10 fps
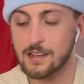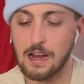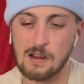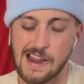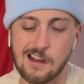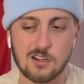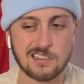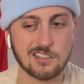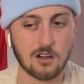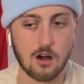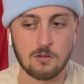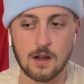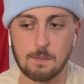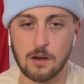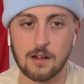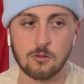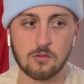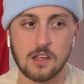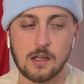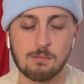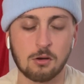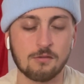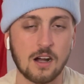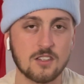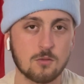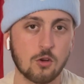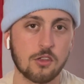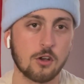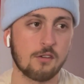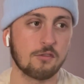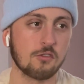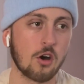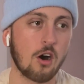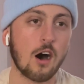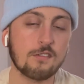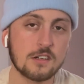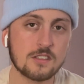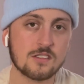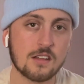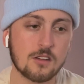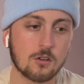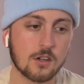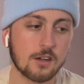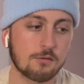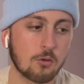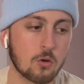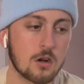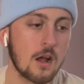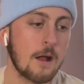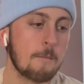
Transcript: Gary Harris is all right, but I don't think he provides them with enough of the offense that they're looking for.